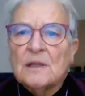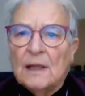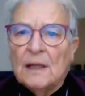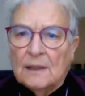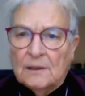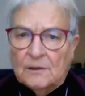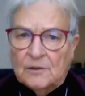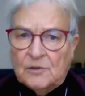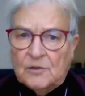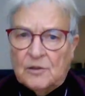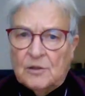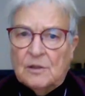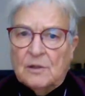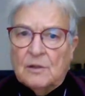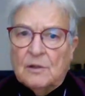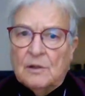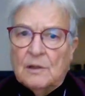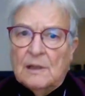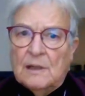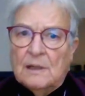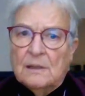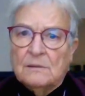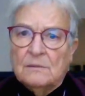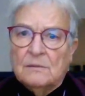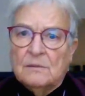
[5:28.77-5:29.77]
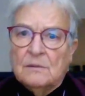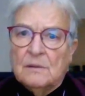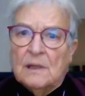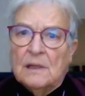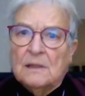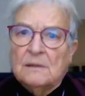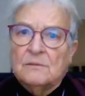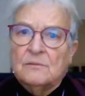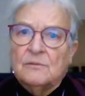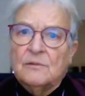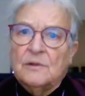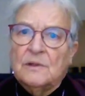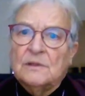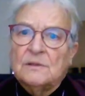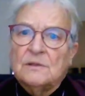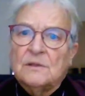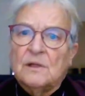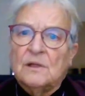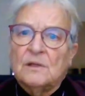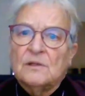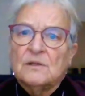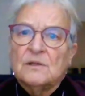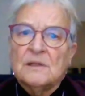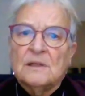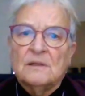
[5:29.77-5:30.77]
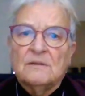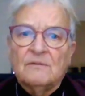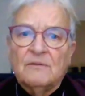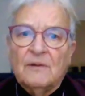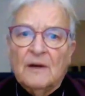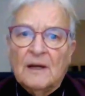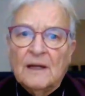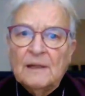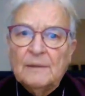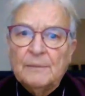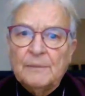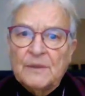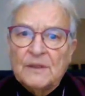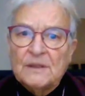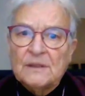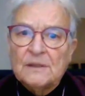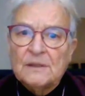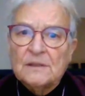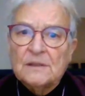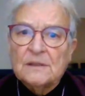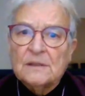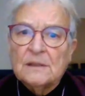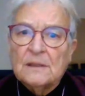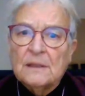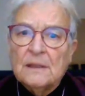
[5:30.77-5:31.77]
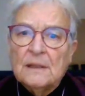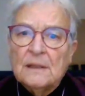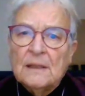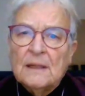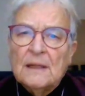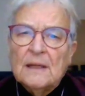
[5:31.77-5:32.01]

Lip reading: culture and research environments.